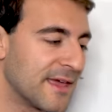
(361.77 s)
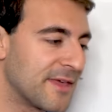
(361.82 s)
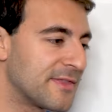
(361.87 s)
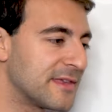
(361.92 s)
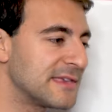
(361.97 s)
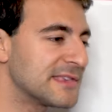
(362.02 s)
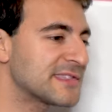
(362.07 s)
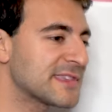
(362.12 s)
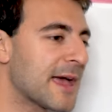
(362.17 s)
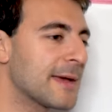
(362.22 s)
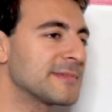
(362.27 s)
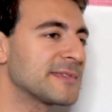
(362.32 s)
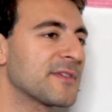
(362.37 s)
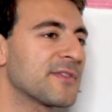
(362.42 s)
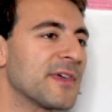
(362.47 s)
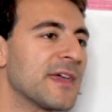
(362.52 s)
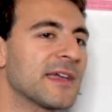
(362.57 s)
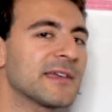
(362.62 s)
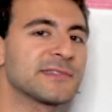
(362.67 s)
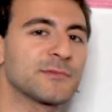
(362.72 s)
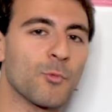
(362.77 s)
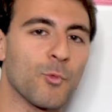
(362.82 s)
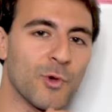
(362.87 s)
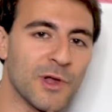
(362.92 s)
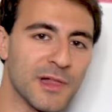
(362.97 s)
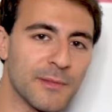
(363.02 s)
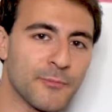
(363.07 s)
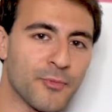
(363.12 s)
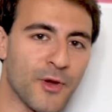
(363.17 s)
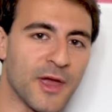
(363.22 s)
These types of things
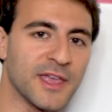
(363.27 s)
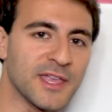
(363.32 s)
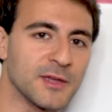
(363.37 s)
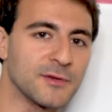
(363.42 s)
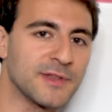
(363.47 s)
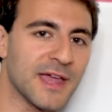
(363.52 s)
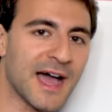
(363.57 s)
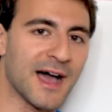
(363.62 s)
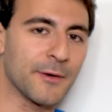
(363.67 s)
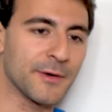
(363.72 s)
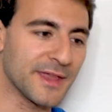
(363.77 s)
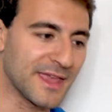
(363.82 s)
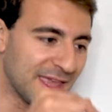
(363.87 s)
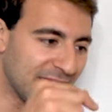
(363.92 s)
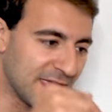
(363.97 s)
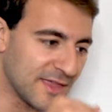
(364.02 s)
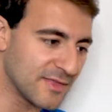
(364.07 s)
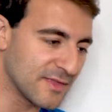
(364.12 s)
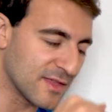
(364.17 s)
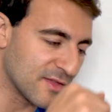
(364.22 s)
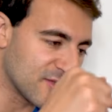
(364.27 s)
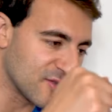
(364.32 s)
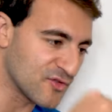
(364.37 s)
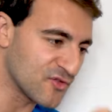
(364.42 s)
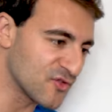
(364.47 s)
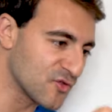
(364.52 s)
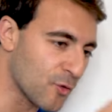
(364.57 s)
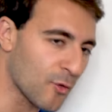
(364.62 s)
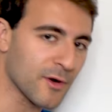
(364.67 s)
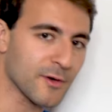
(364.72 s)
will break you down in the
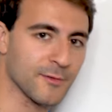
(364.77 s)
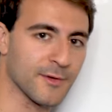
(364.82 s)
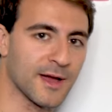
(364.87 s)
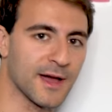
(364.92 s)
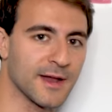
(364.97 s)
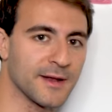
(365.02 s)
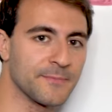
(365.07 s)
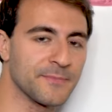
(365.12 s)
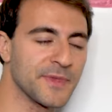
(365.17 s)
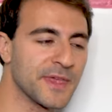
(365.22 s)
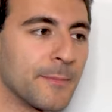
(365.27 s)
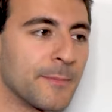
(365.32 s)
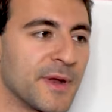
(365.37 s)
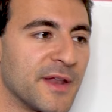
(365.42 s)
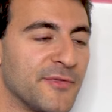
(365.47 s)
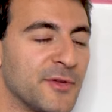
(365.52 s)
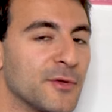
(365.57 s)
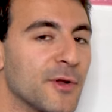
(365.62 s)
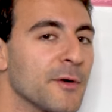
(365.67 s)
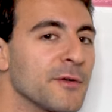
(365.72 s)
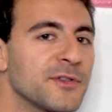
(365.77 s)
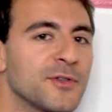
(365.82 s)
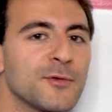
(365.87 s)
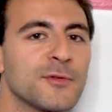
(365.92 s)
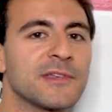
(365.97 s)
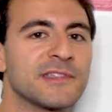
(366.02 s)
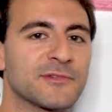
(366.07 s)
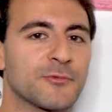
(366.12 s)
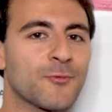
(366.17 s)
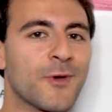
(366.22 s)
short run, but if you don't do
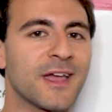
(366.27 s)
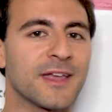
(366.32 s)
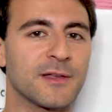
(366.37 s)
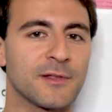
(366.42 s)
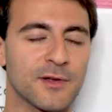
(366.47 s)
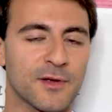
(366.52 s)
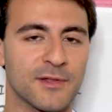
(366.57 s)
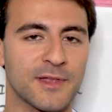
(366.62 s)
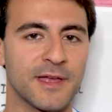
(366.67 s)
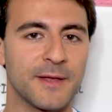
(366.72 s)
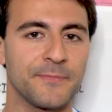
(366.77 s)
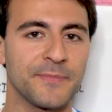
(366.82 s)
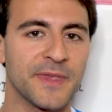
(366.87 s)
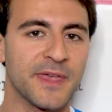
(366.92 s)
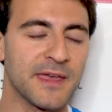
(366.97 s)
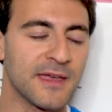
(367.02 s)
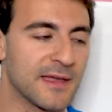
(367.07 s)
this regularly,